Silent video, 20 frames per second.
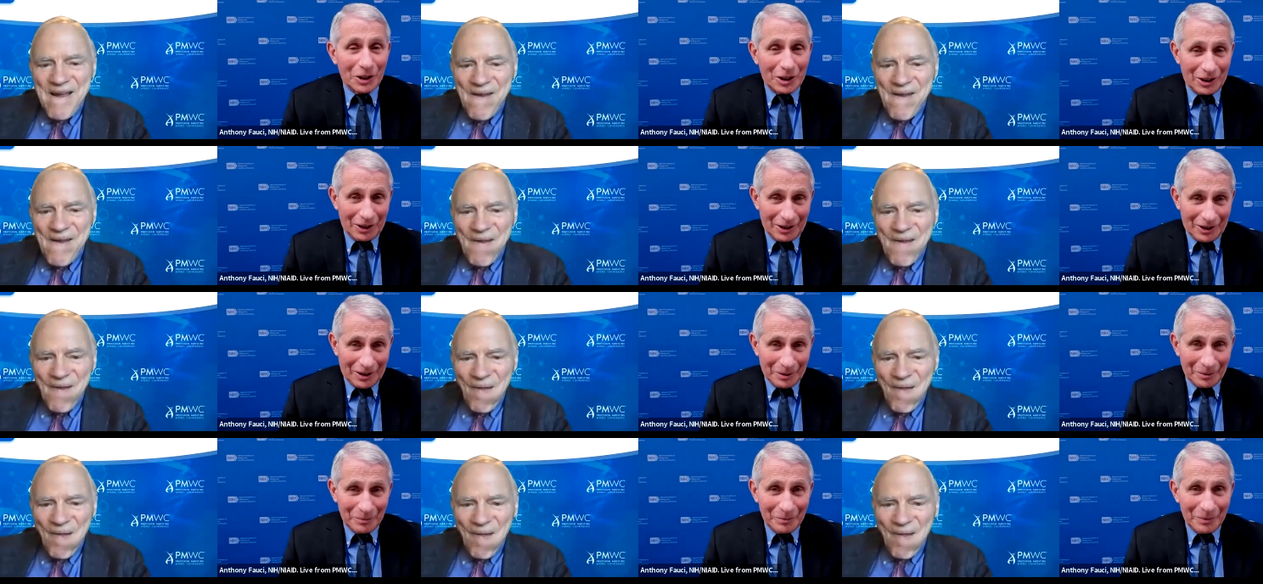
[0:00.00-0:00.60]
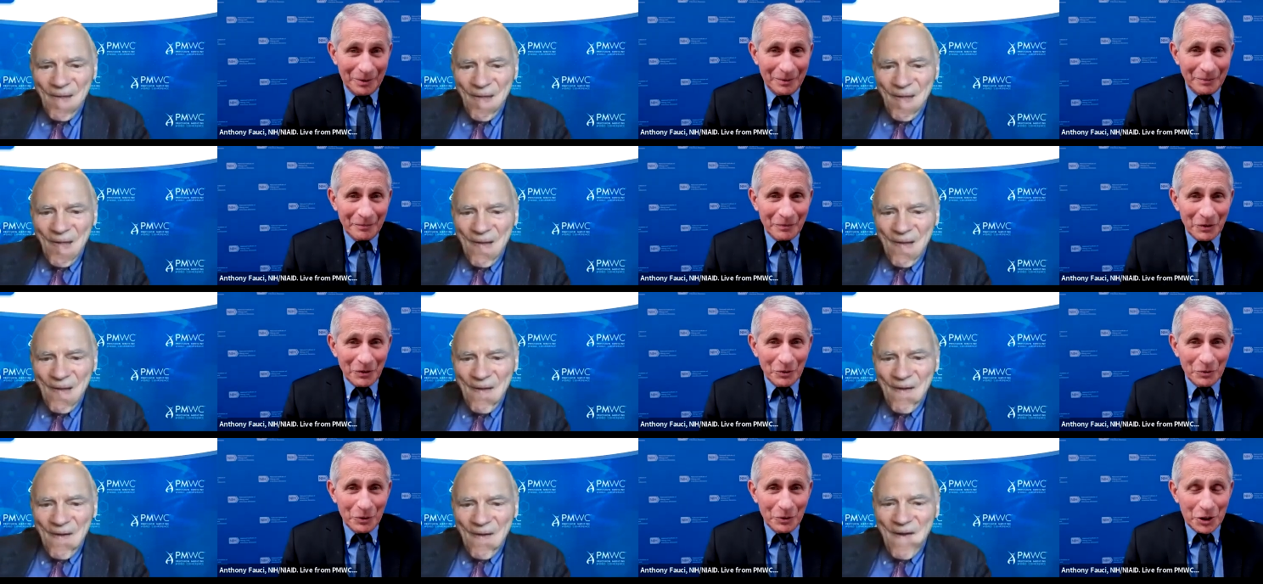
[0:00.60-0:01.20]
Speaker 1: club,
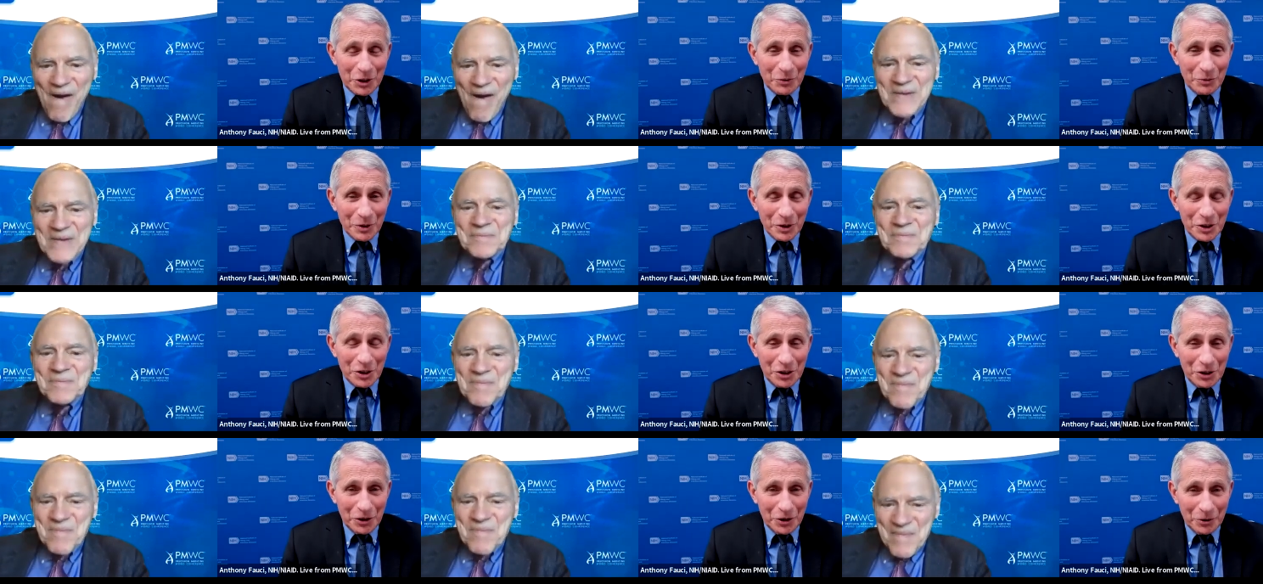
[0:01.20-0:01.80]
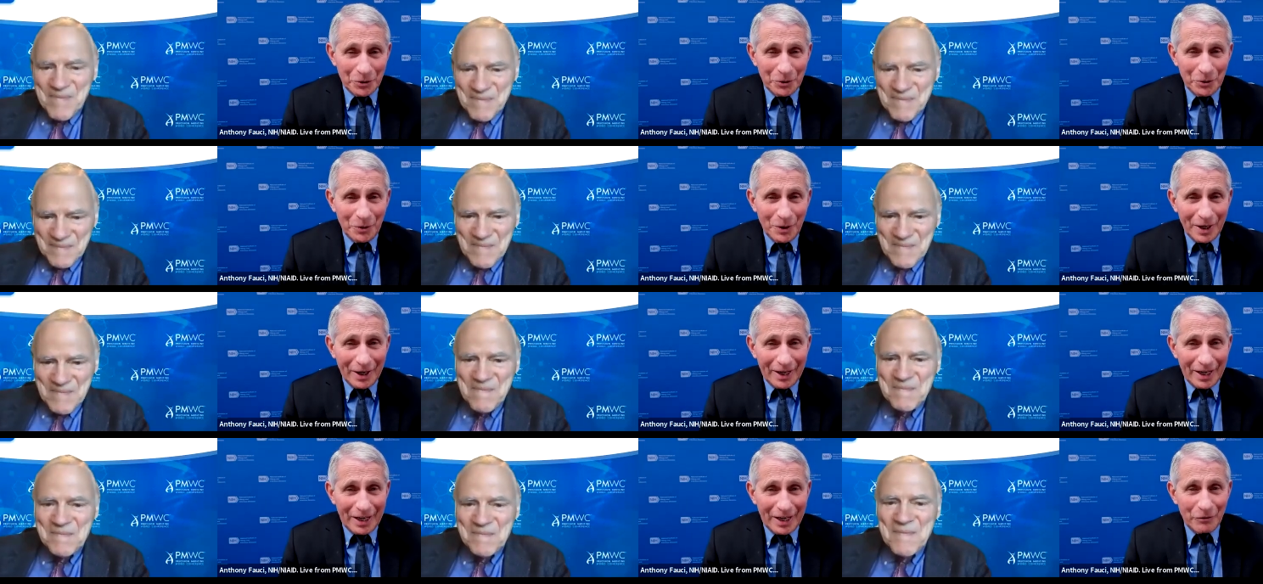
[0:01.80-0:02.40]
which was you,
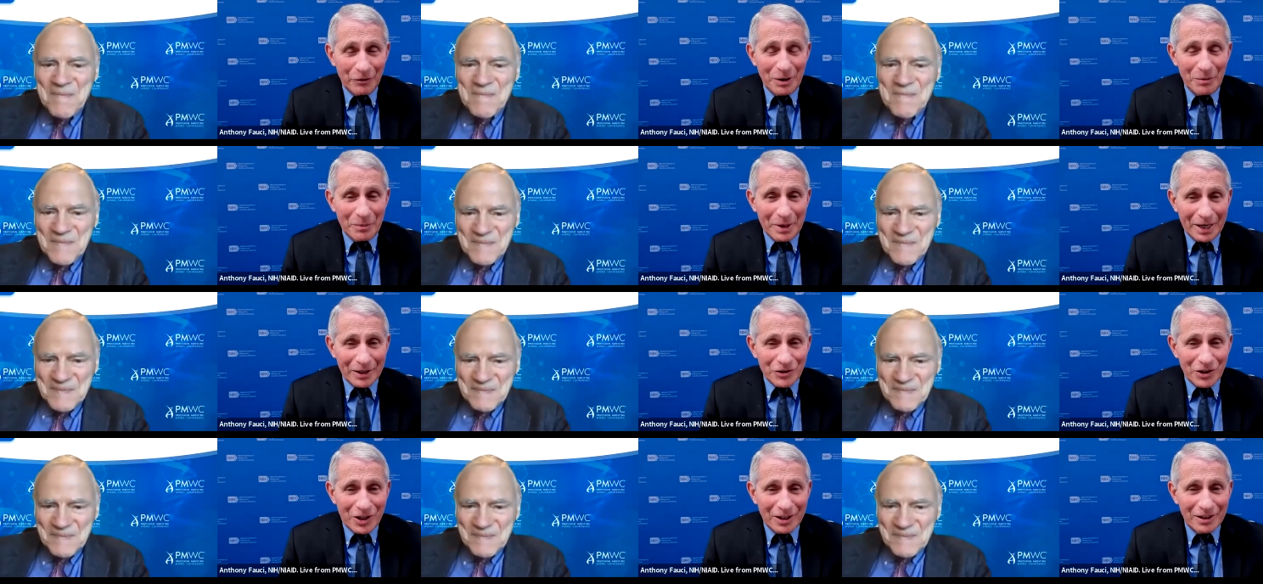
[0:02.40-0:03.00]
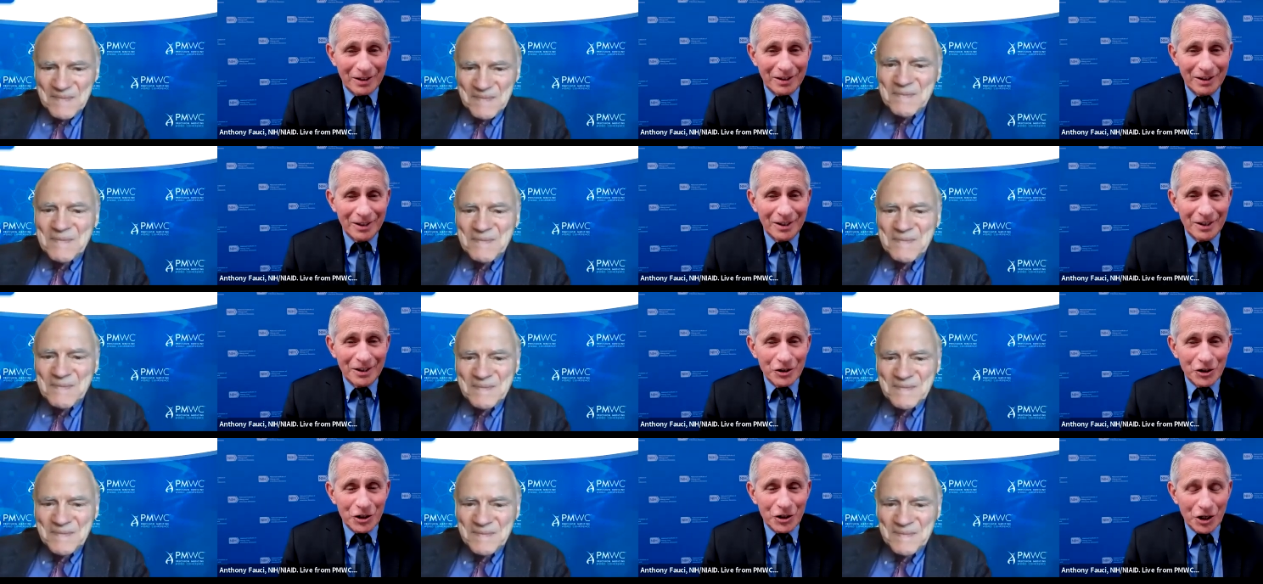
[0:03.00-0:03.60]
Henry Metzger,
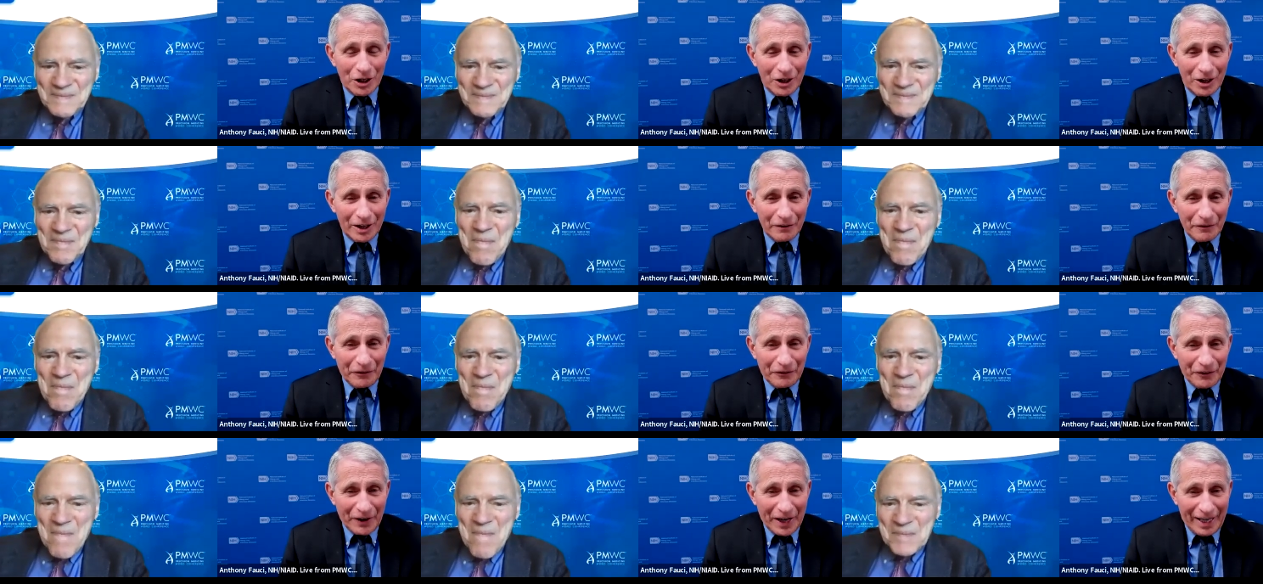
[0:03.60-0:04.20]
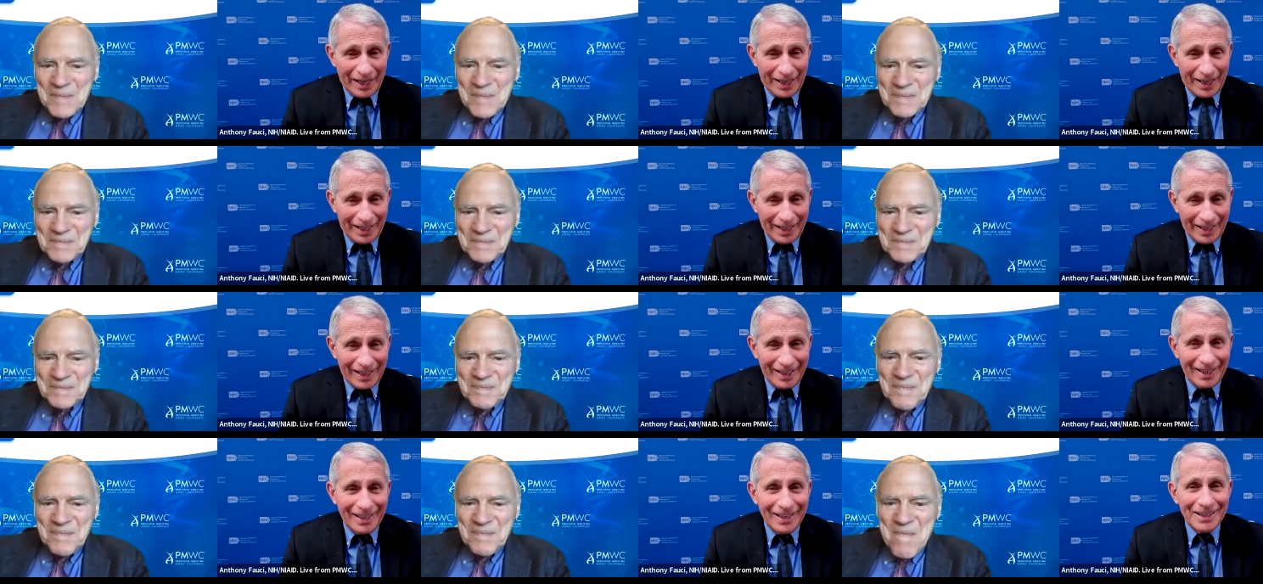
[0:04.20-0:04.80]
John
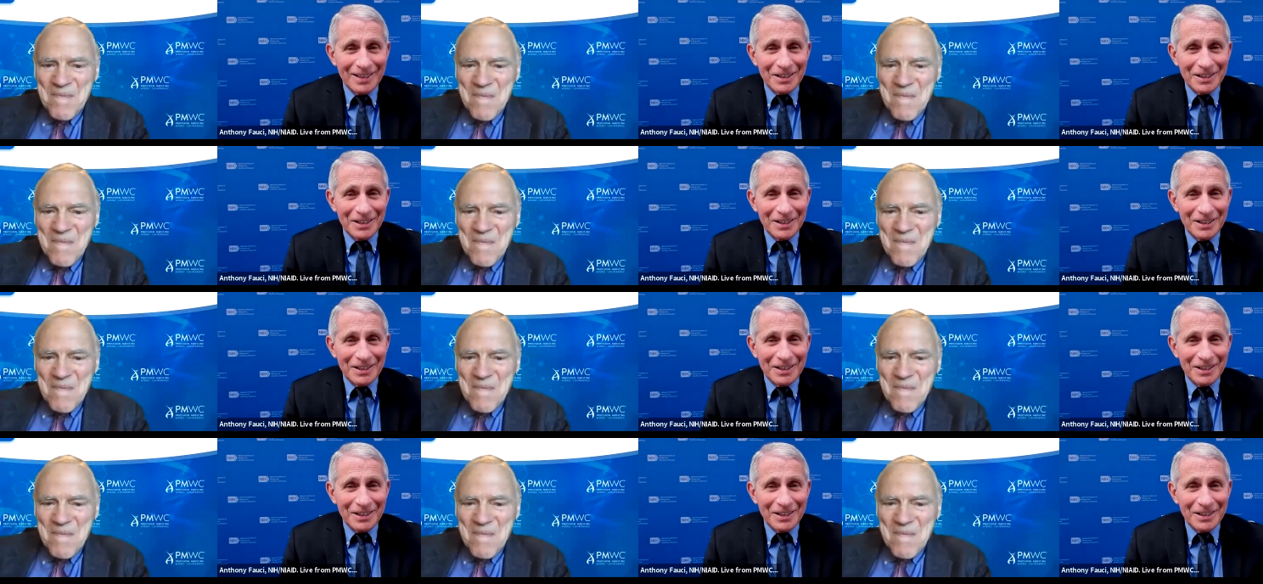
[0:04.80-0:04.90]
Fahey,